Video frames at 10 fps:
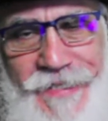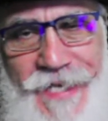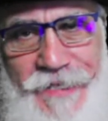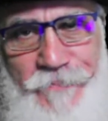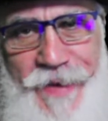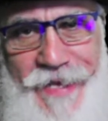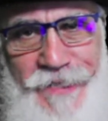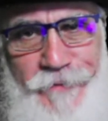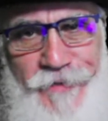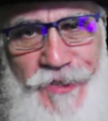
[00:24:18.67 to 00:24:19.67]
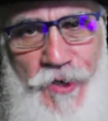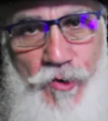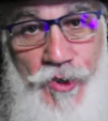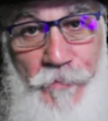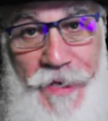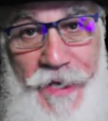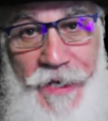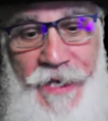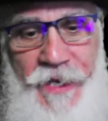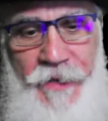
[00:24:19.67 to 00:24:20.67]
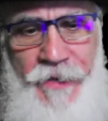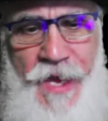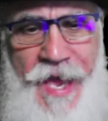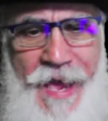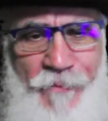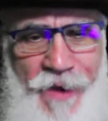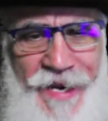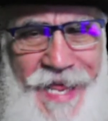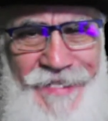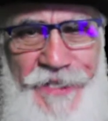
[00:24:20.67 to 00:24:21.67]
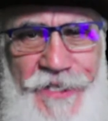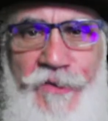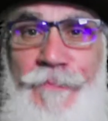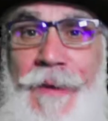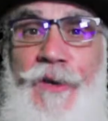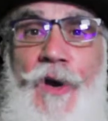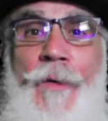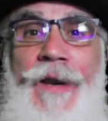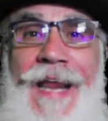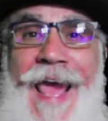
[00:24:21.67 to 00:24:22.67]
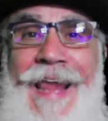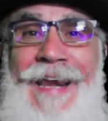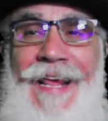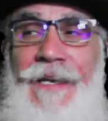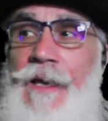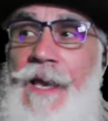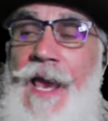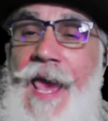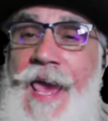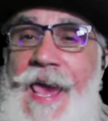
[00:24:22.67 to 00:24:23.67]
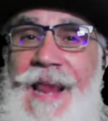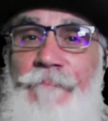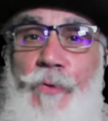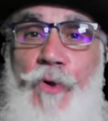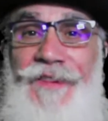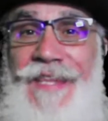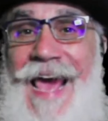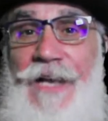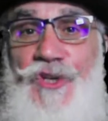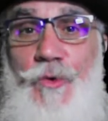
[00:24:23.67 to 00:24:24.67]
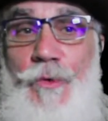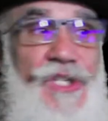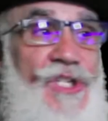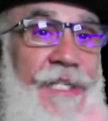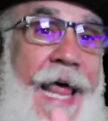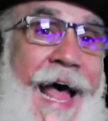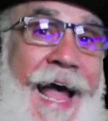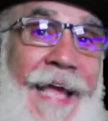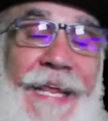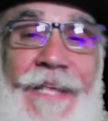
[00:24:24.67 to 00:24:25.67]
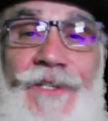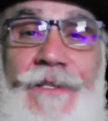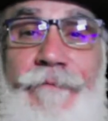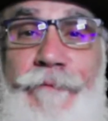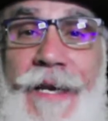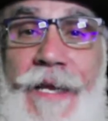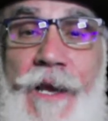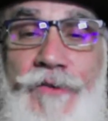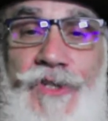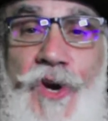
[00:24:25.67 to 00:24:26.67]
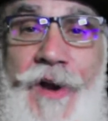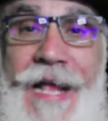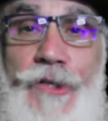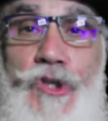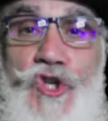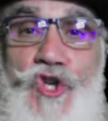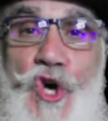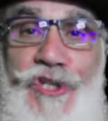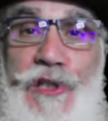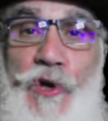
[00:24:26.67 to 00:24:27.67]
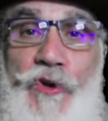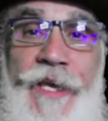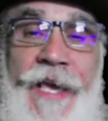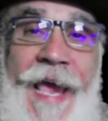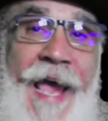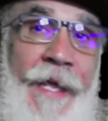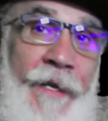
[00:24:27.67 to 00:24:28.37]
bits for social media. And what I'd like to do is maybe go in and edit it and put the actual slide into the video, so you're not just looking at